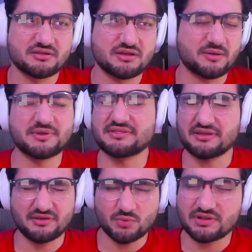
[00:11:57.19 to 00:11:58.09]
I mean,
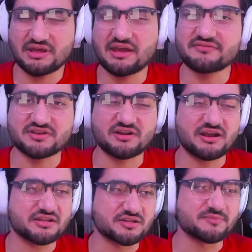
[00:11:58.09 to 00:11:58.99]
when the Avatar
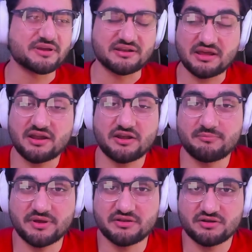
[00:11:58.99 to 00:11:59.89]
had to be an
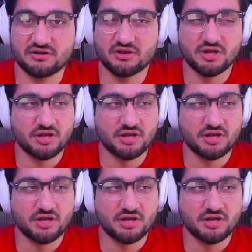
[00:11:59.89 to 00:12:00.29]
airbender.